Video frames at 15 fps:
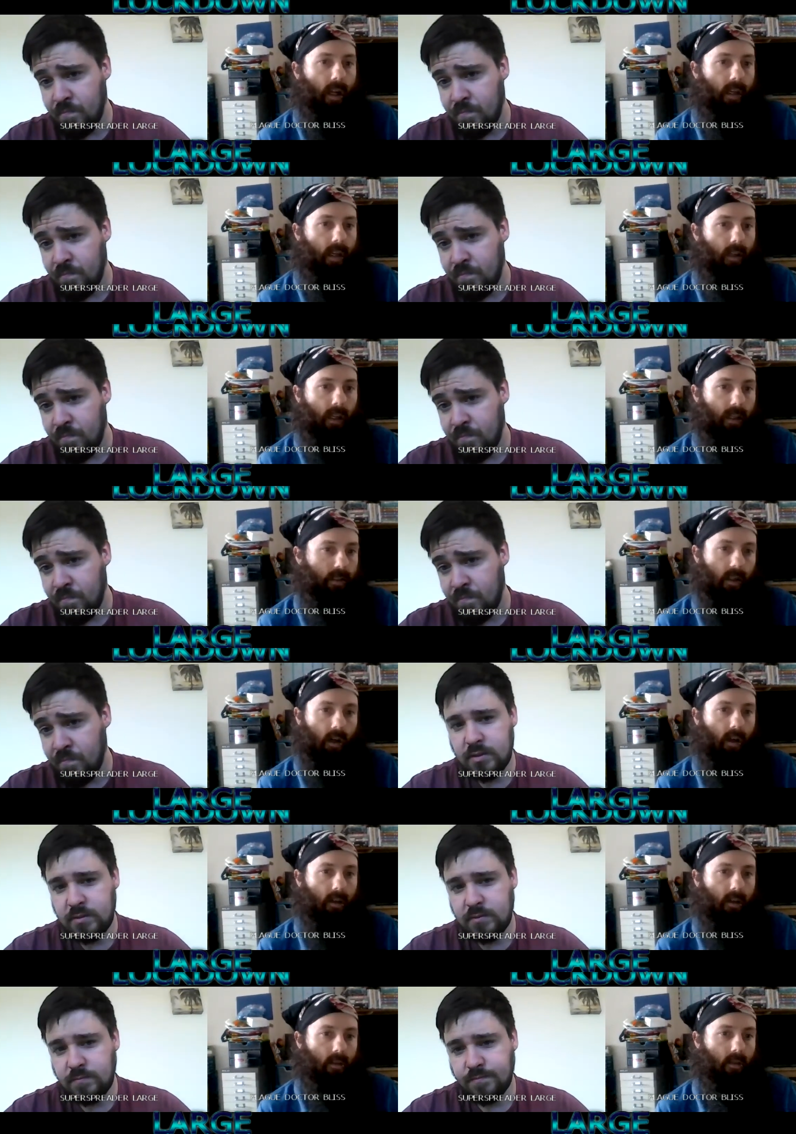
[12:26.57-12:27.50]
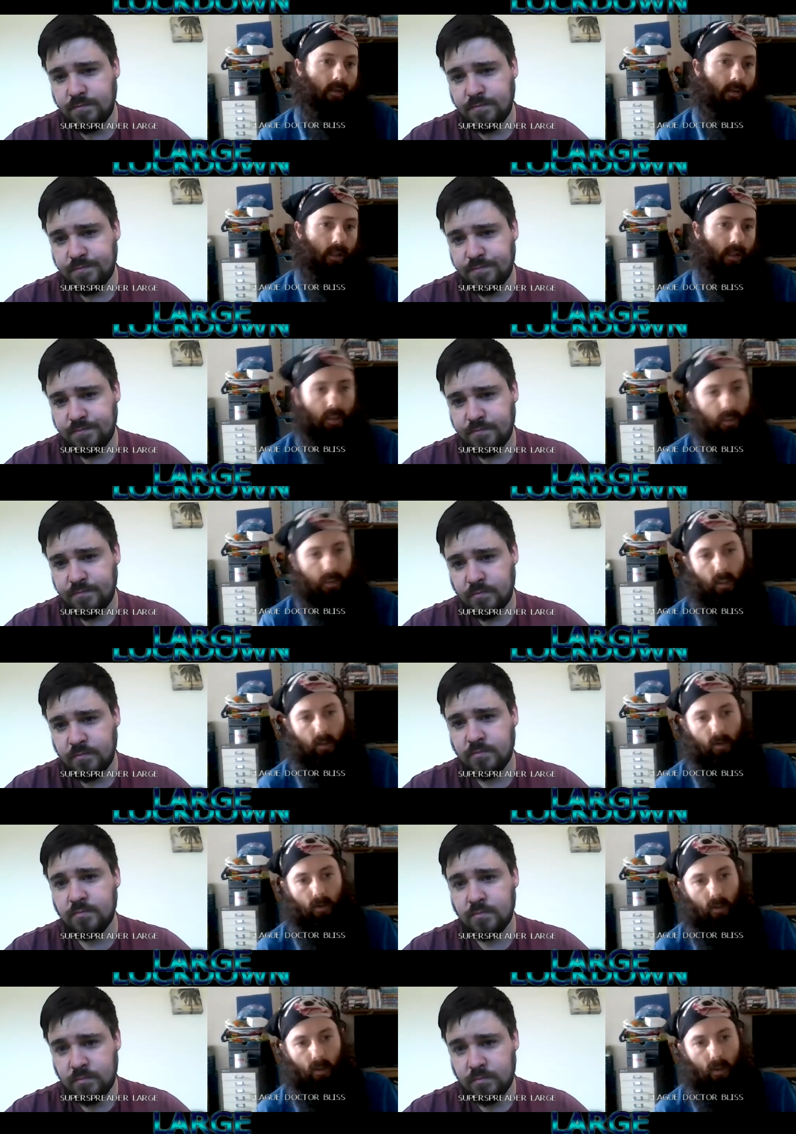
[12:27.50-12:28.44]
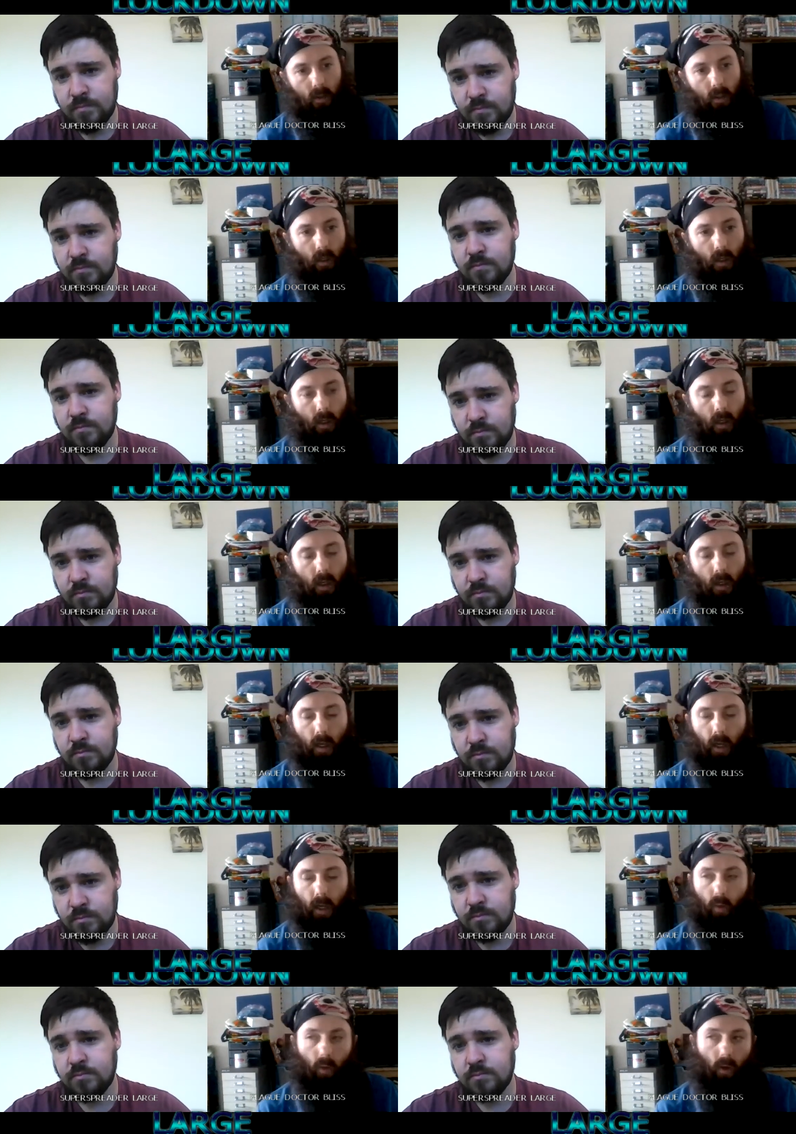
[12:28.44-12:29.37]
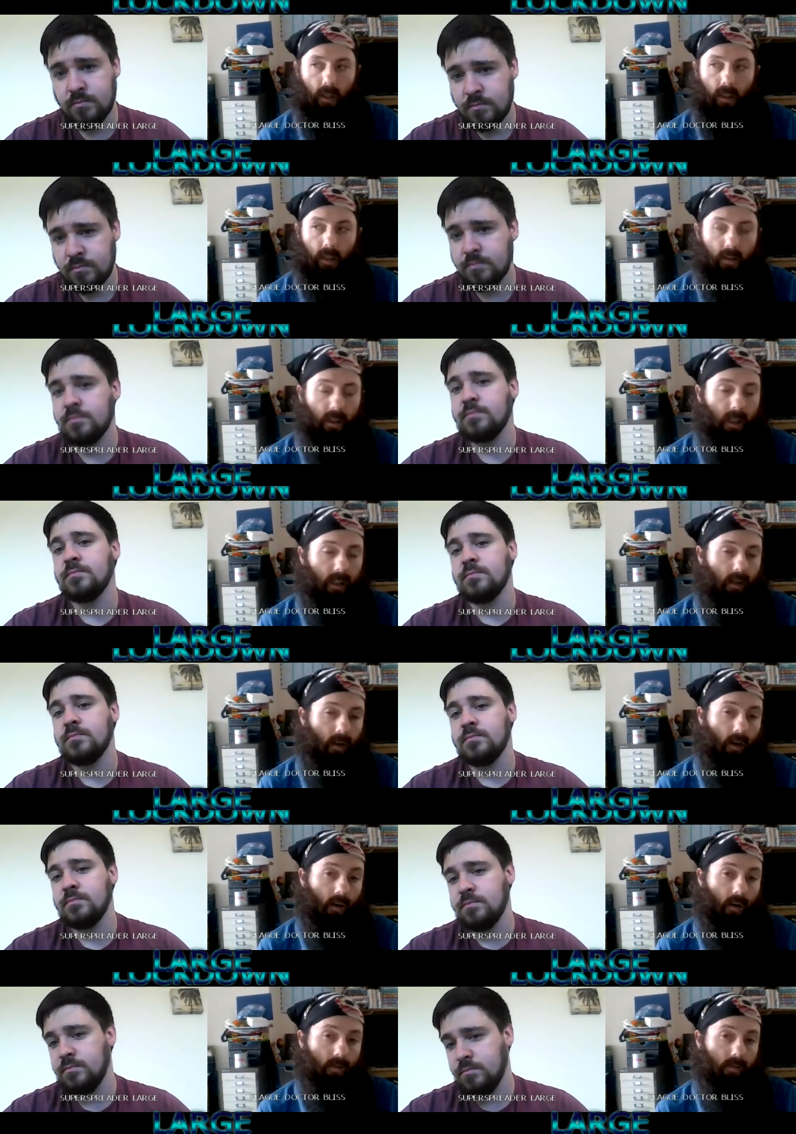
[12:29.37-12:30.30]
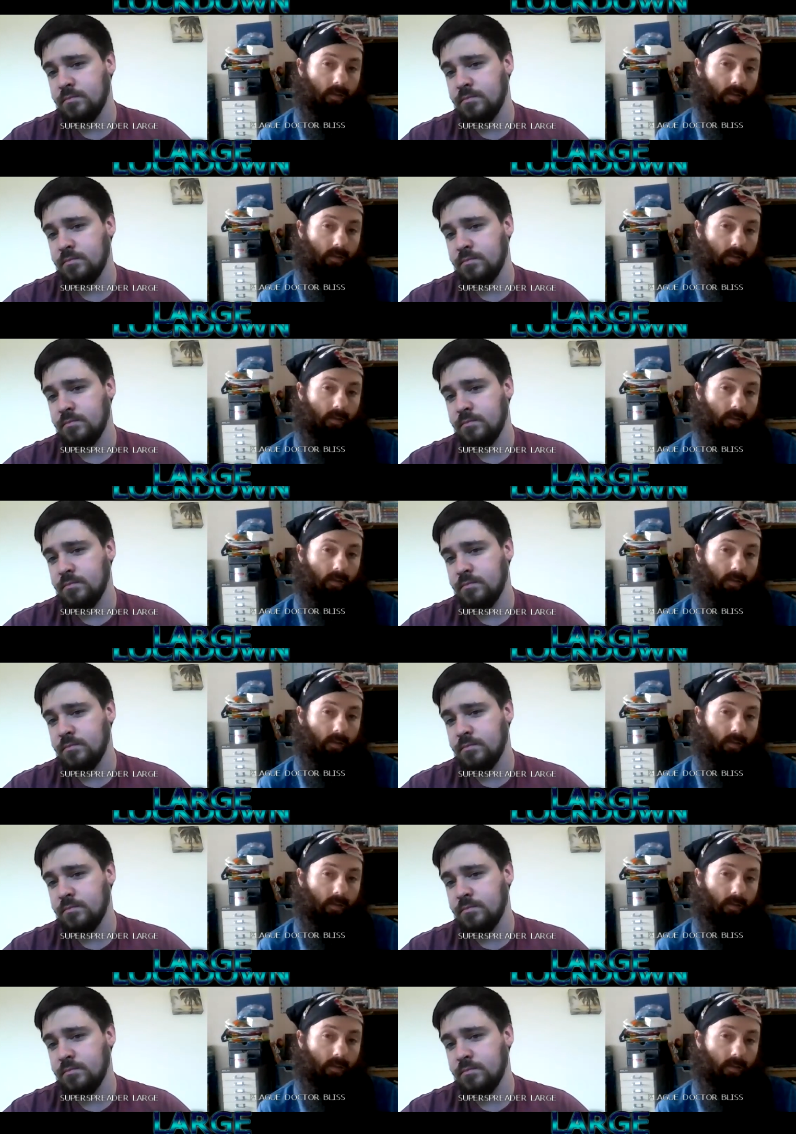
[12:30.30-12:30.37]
Speaker 1: Less cars on the road, et cetera. And all I could think of,